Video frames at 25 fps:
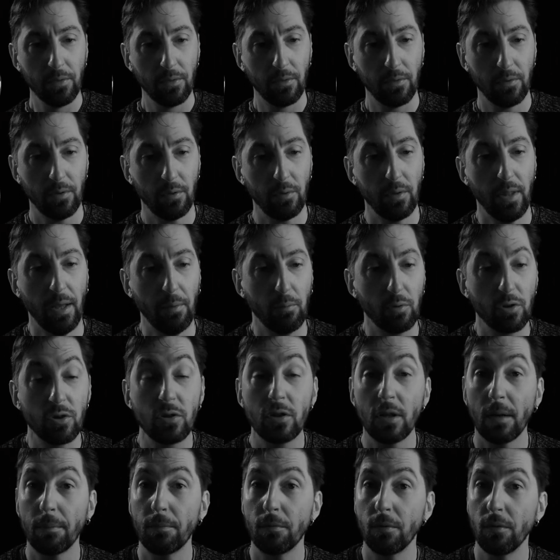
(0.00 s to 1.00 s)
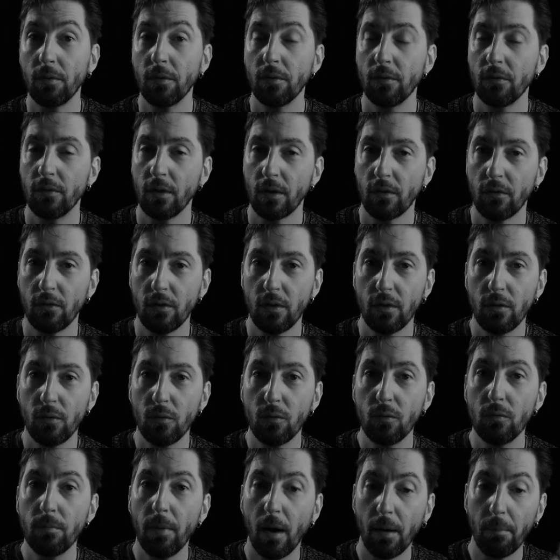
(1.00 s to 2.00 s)
So that was chapter
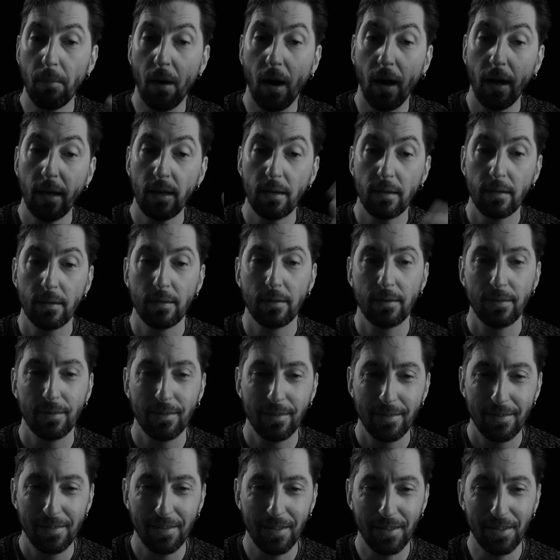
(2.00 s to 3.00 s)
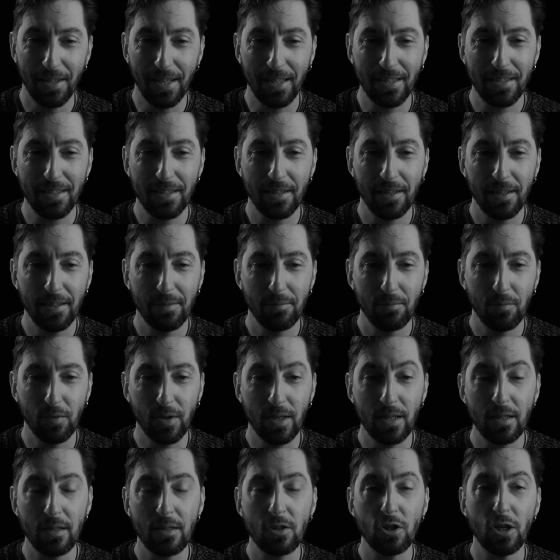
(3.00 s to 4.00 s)
62. Bye-bye. Till next time
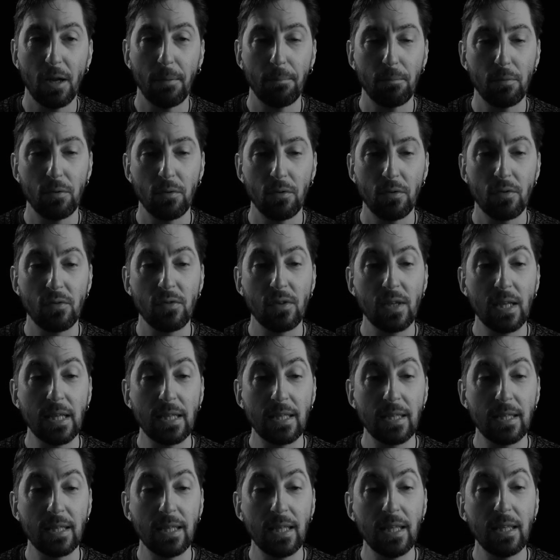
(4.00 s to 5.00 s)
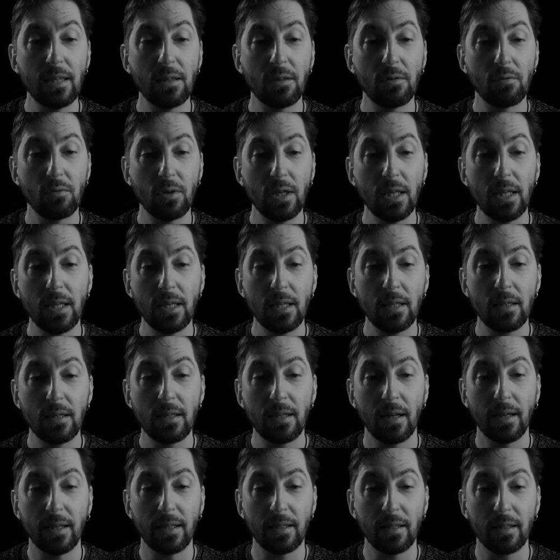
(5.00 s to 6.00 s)
with chapter 63
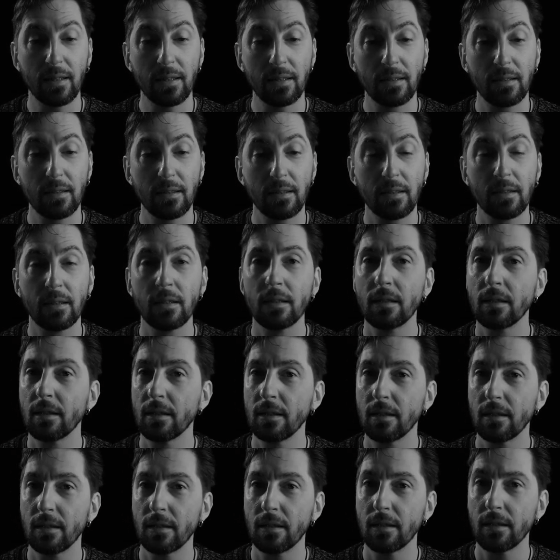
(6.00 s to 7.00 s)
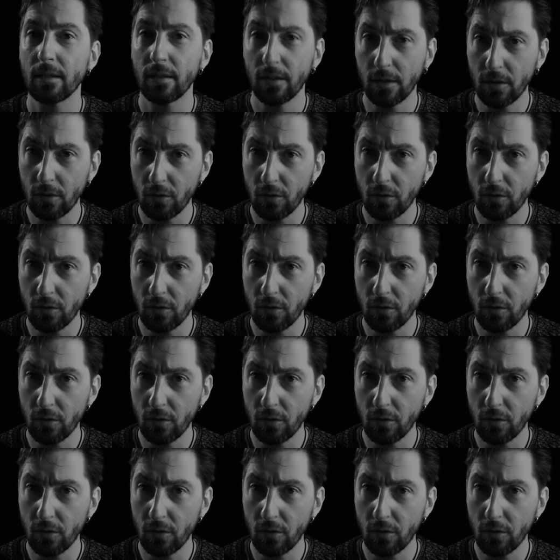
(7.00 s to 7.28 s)
titled The